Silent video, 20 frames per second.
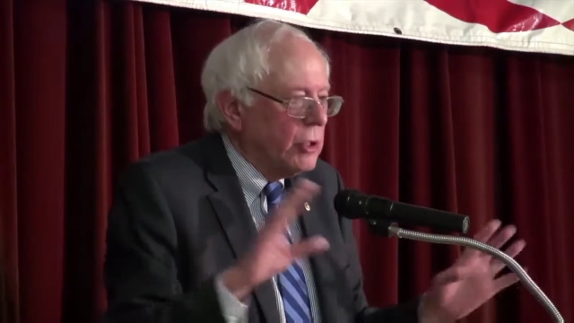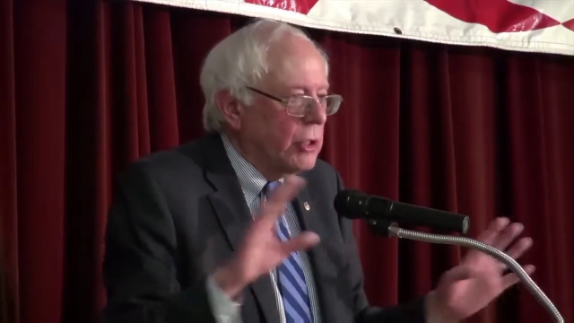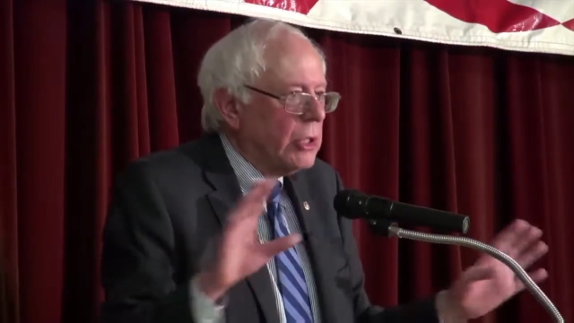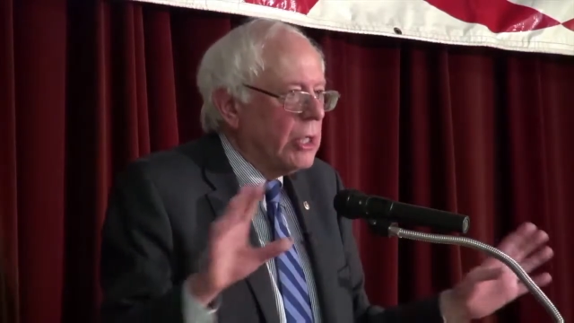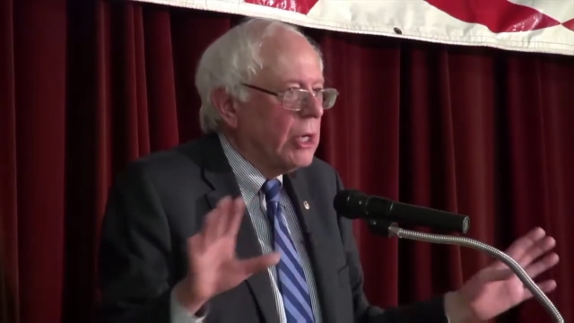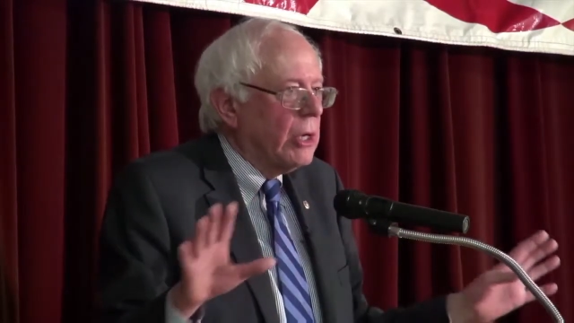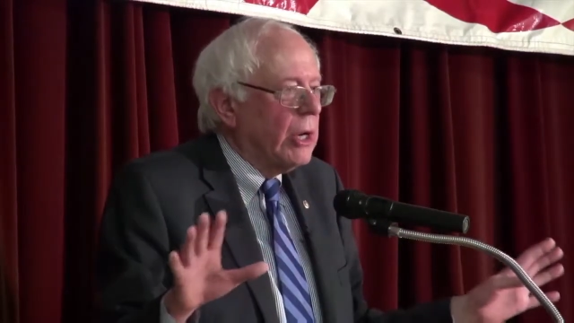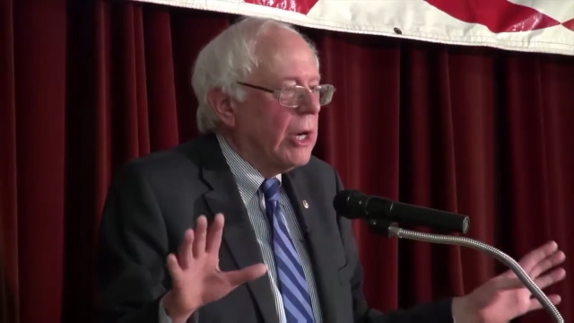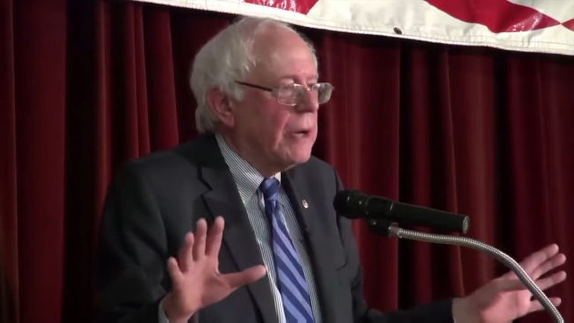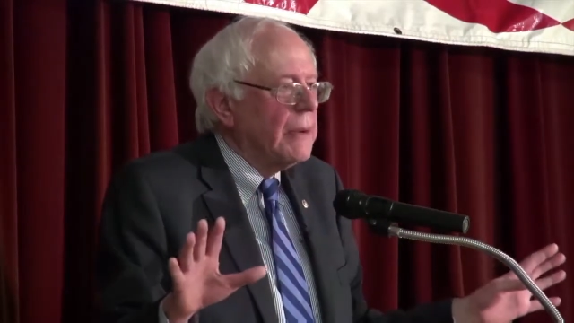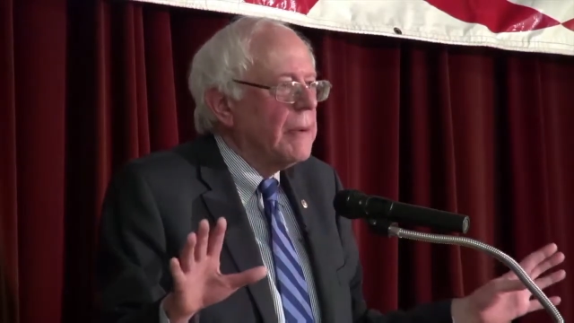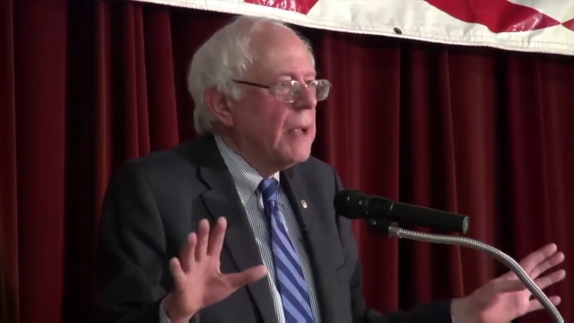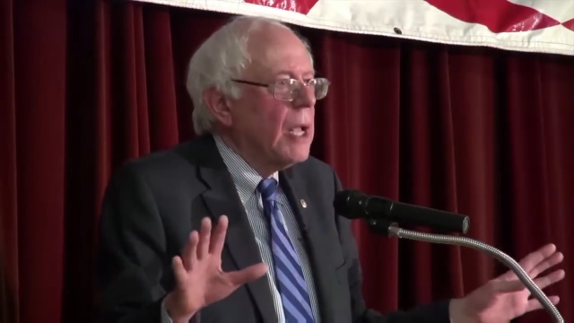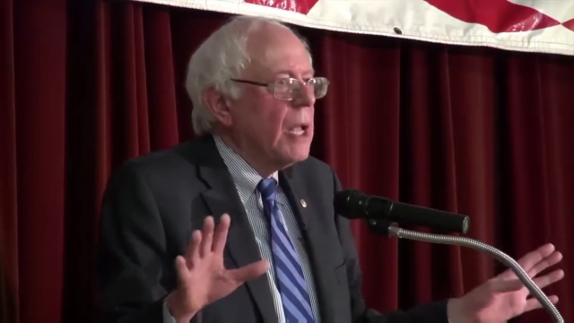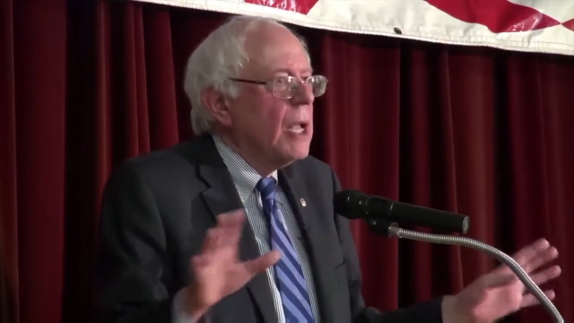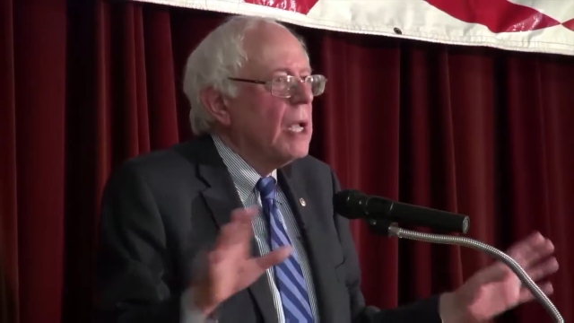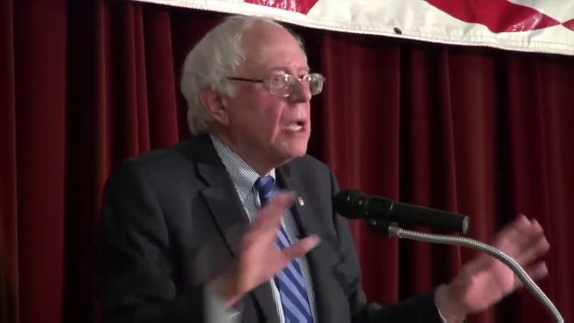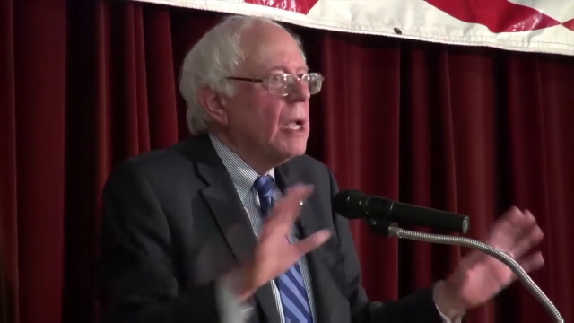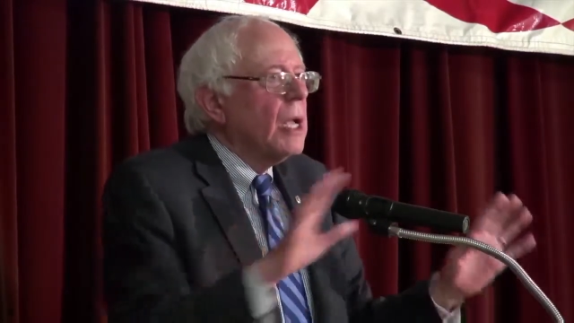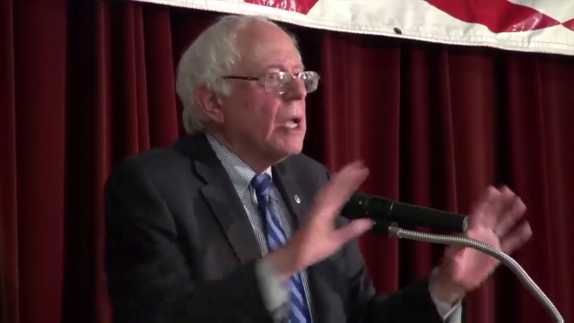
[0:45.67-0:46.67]
all that
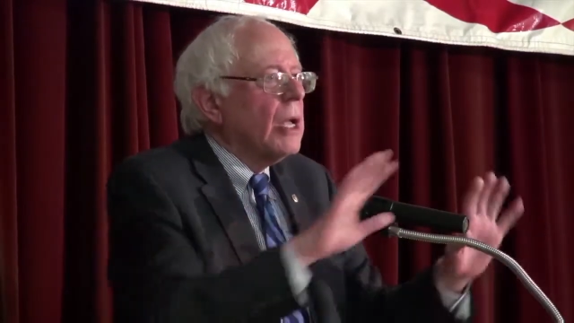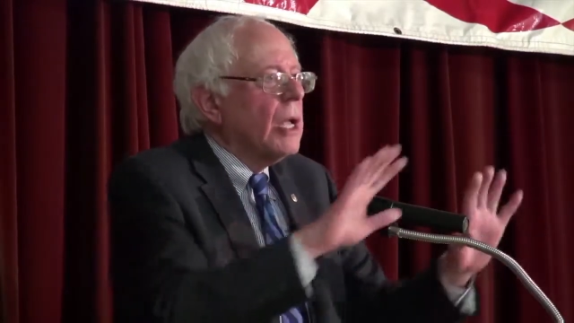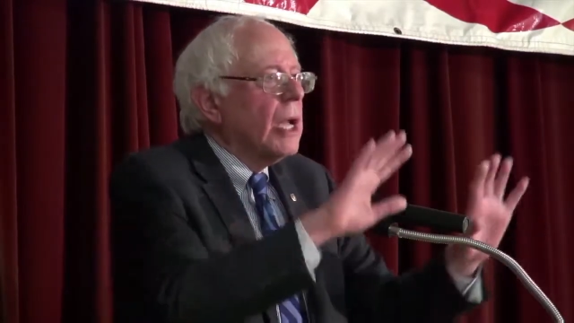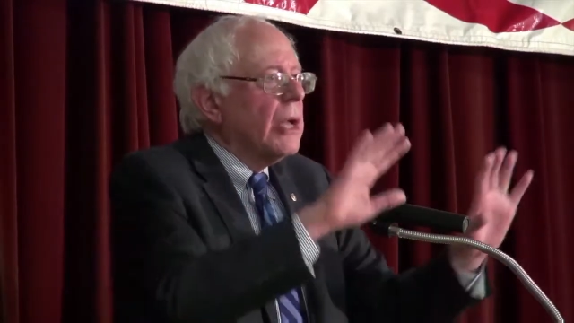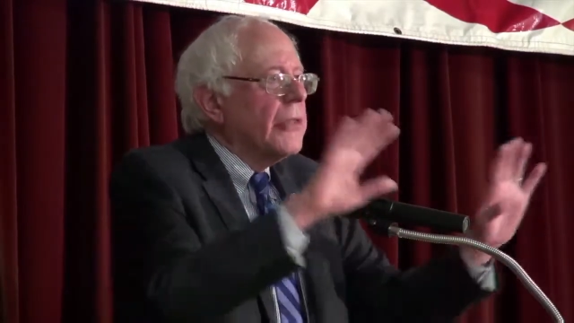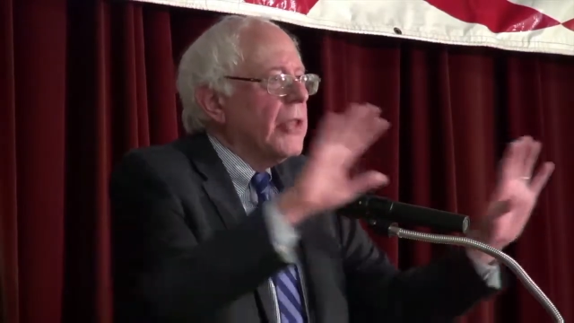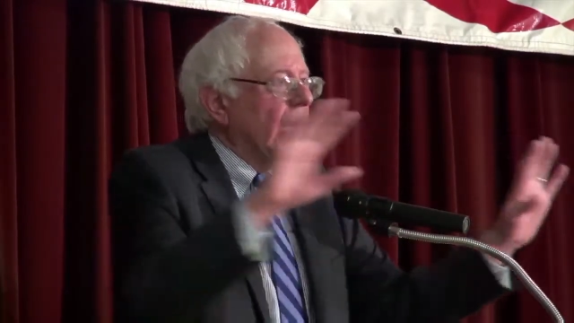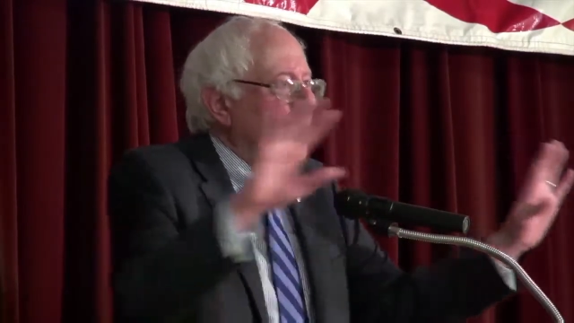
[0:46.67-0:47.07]
right.